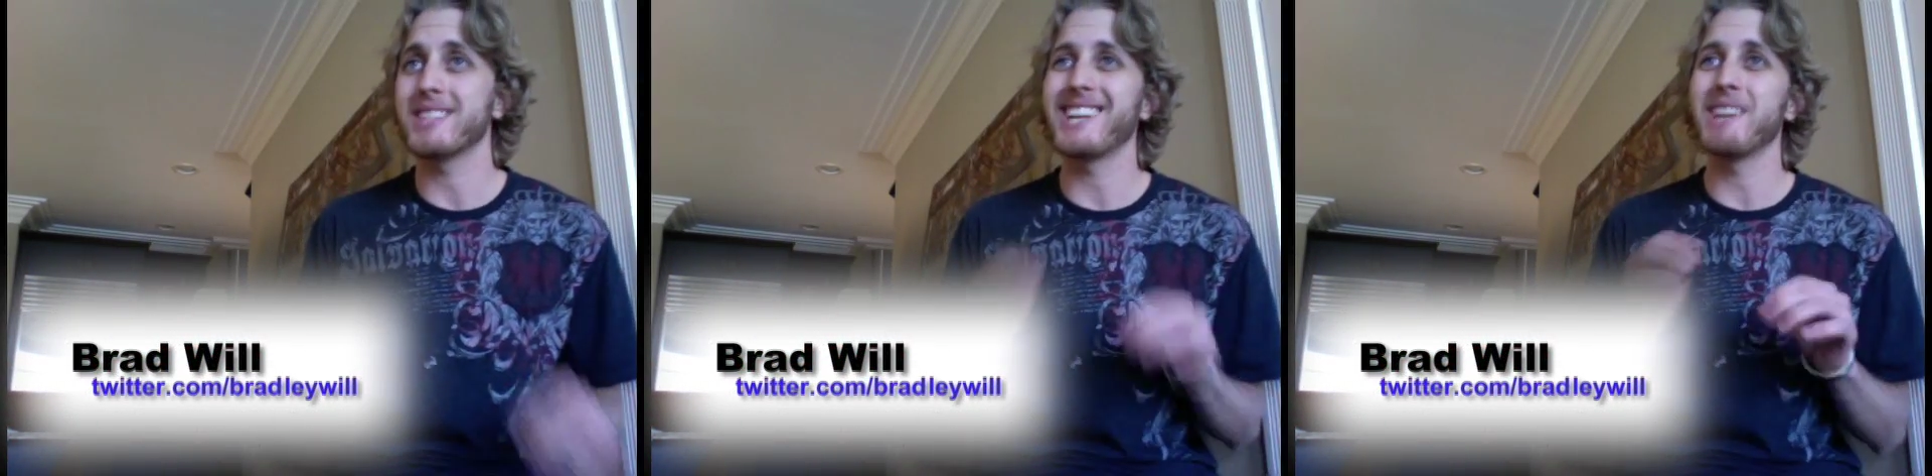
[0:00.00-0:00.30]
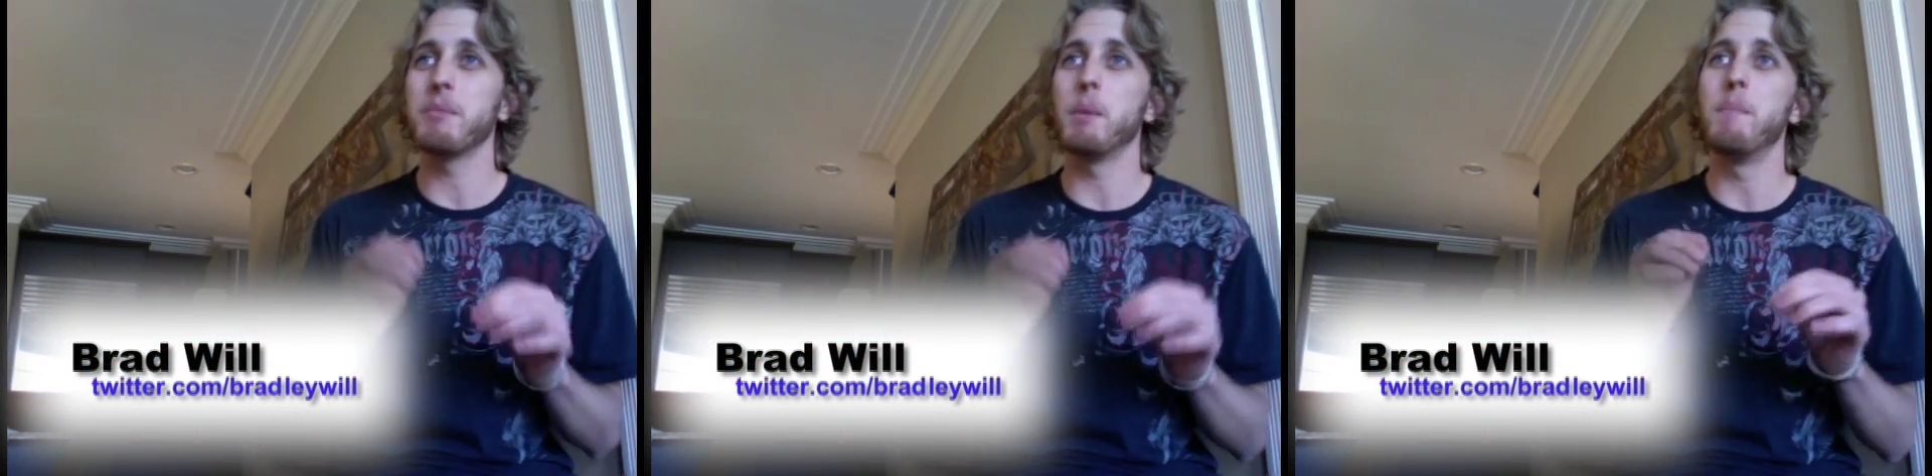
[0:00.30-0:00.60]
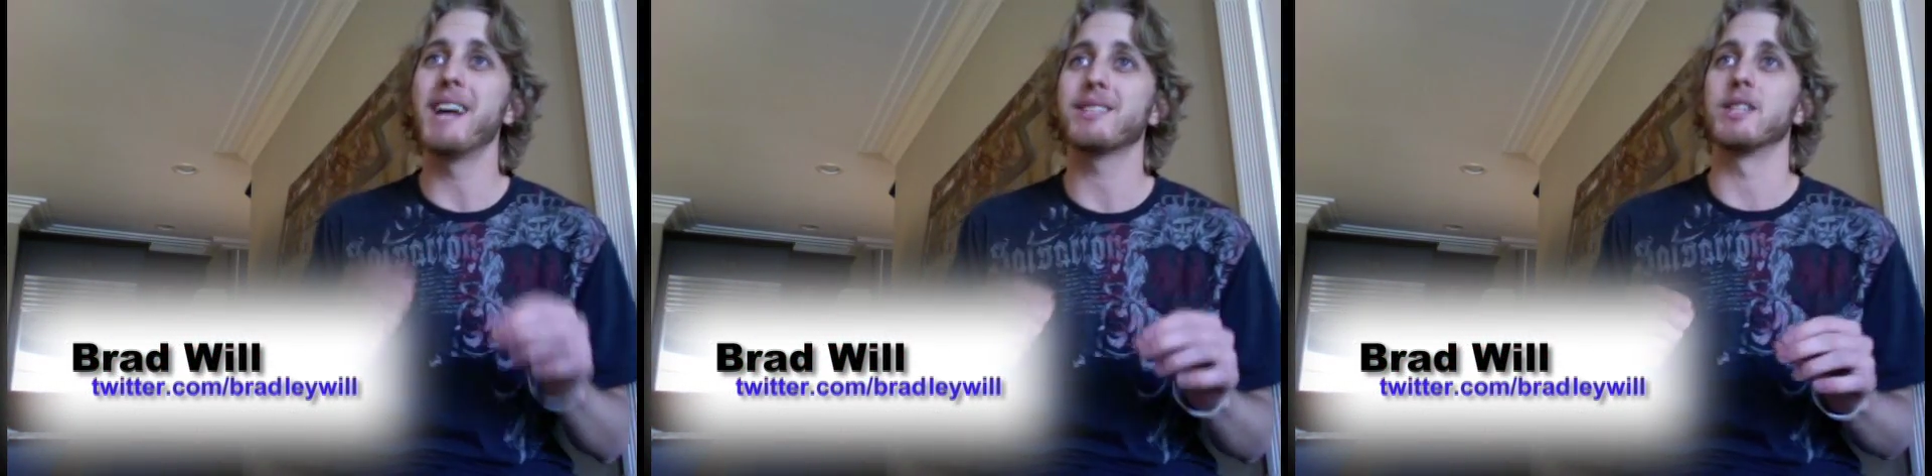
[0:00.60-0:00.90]
But I sent
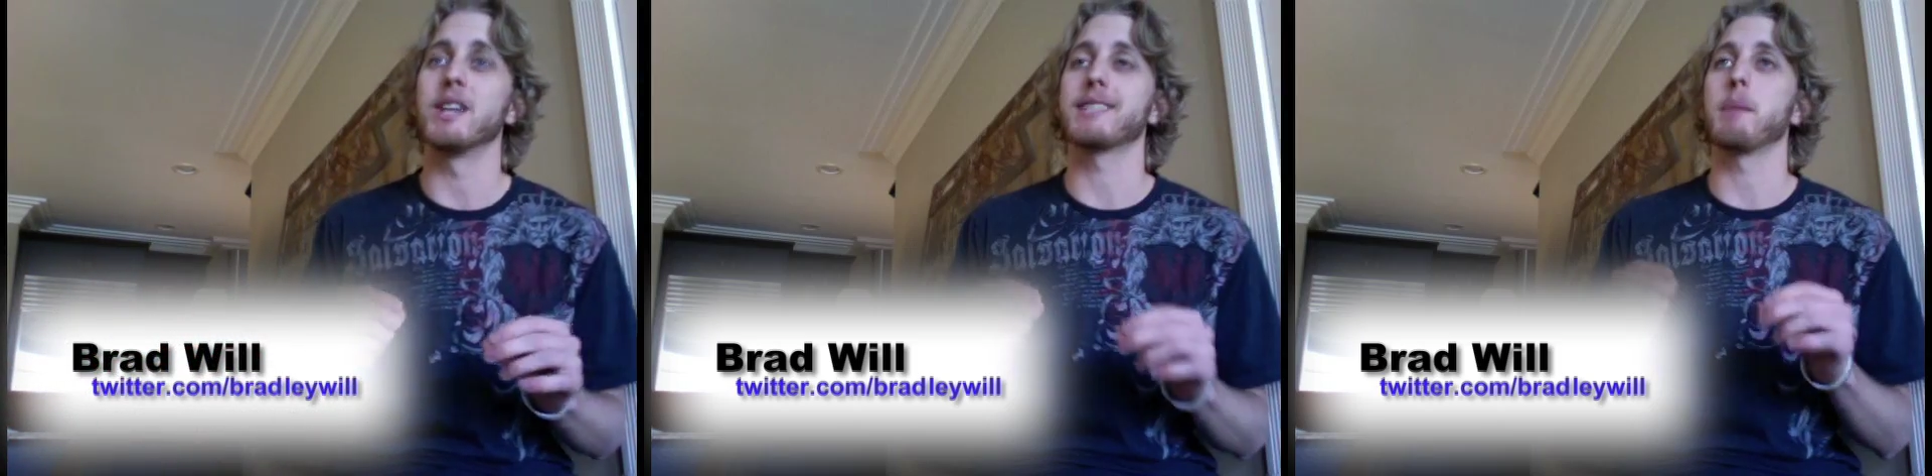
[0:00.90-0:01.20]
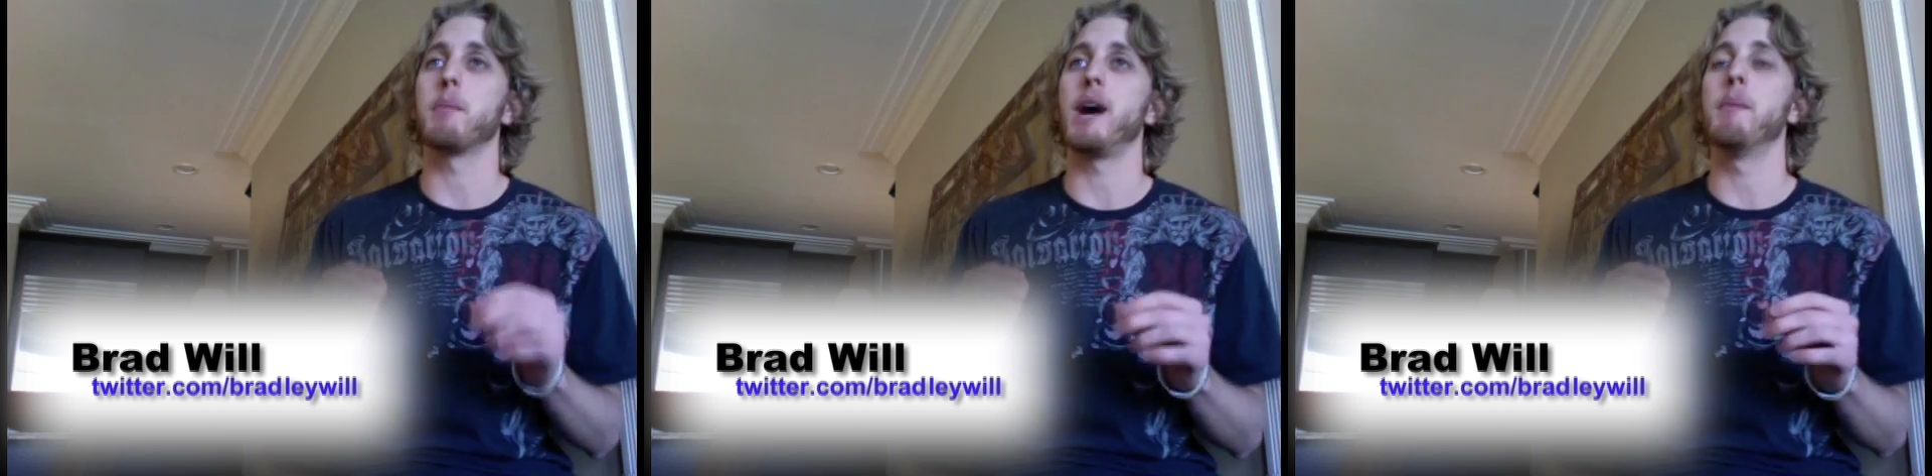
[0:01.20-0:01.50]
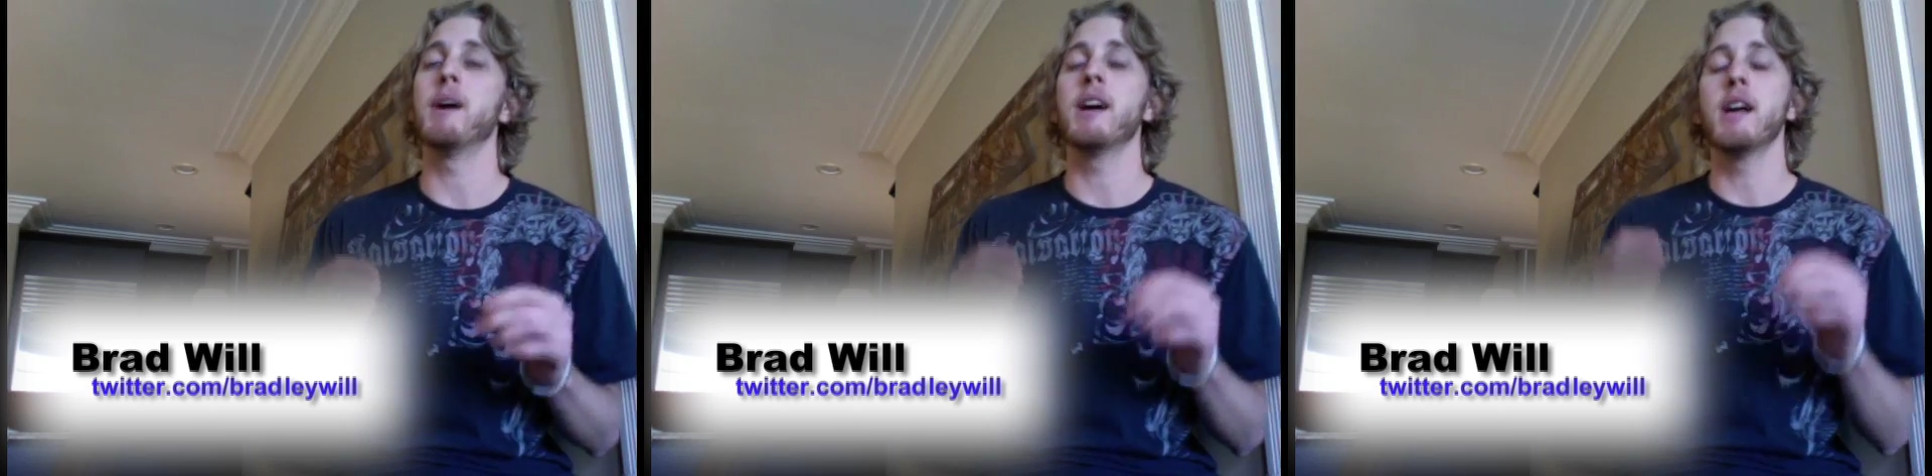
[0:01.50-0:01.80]
him a message and I sent
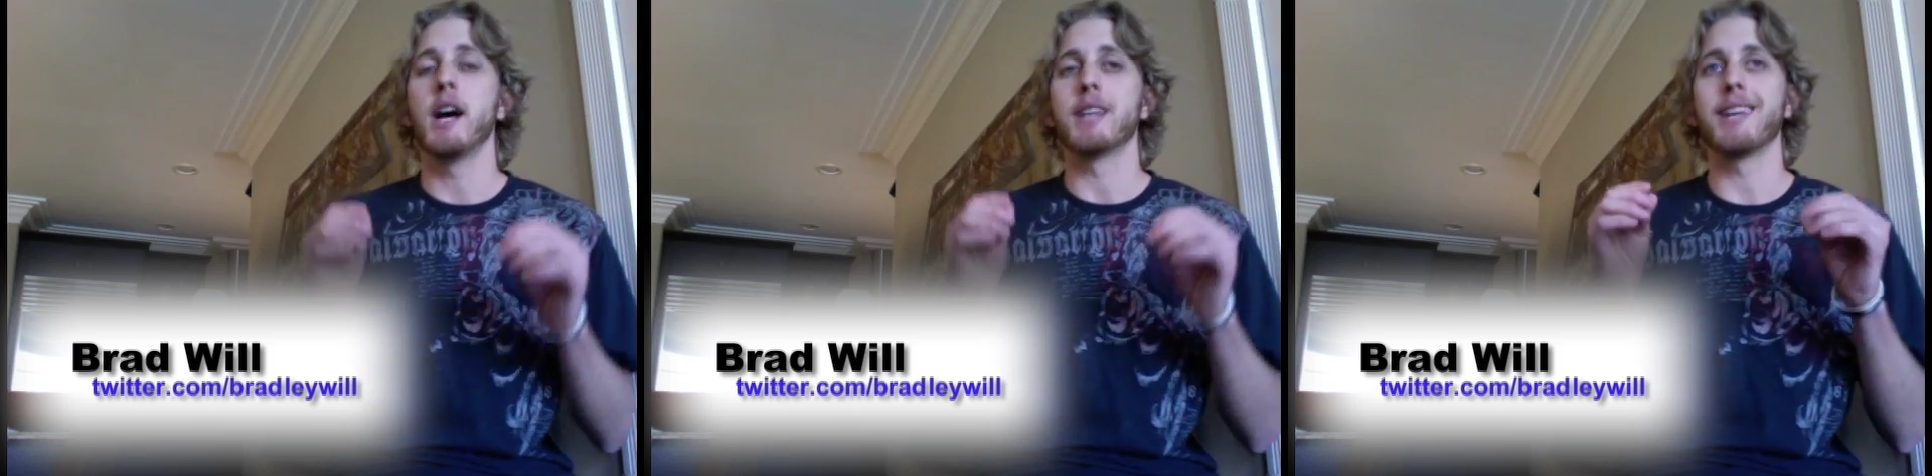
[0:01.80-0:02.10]
Bob,